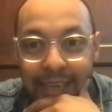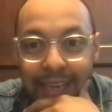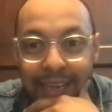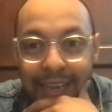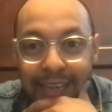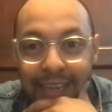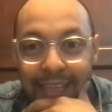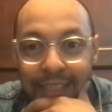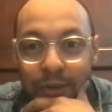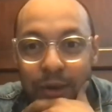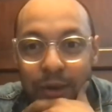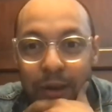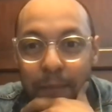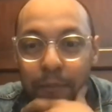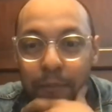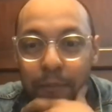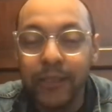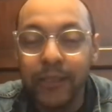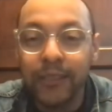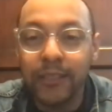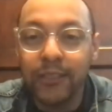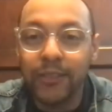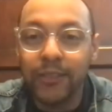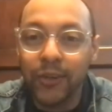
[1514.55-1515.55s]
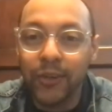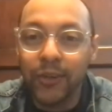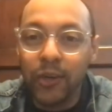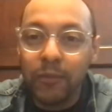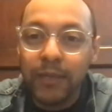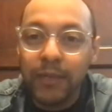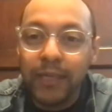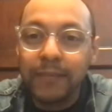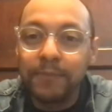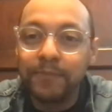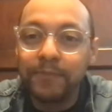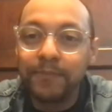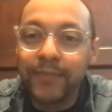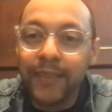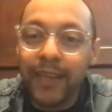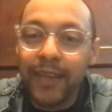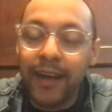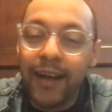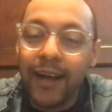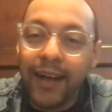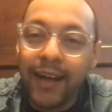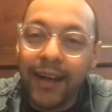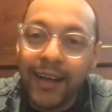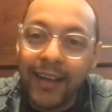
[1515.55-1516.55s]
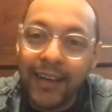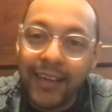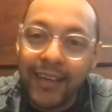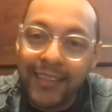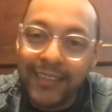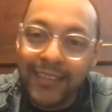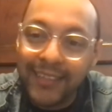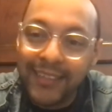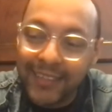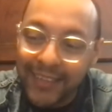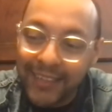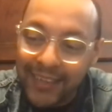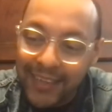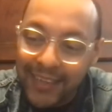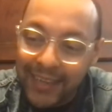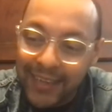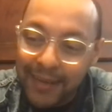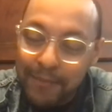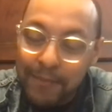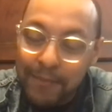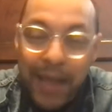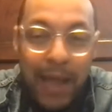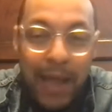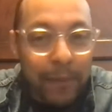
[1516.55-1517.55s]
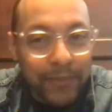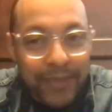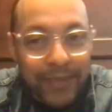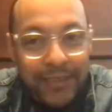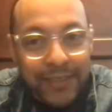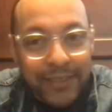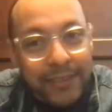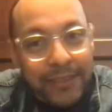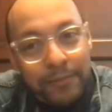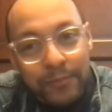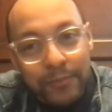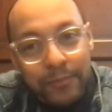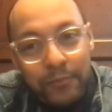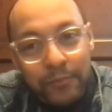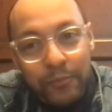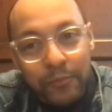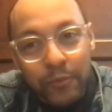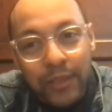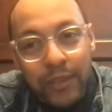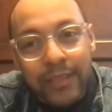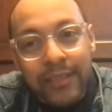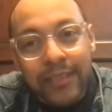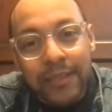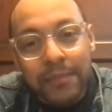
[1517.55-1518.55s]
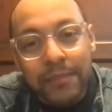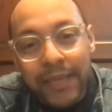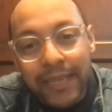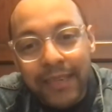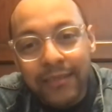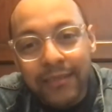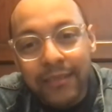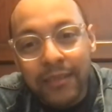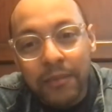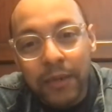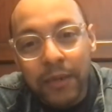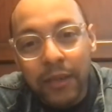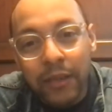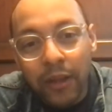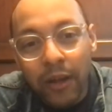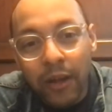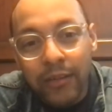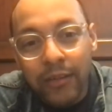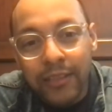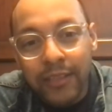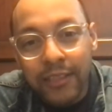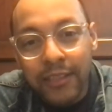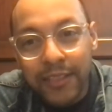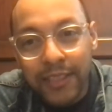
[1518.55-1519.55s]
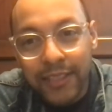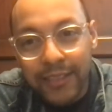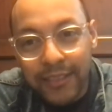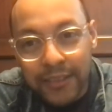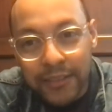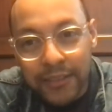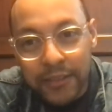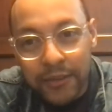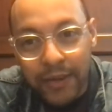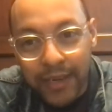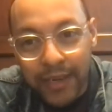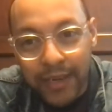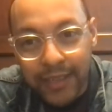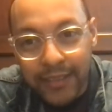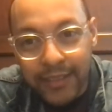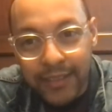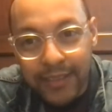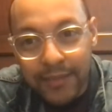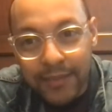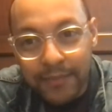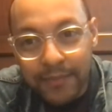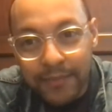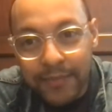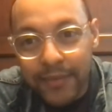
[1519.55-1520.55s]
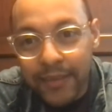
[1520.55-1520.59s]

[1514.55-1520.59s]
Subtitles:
And so I preached a sermon on baptism. What does it mean to belong to Jesus Christ?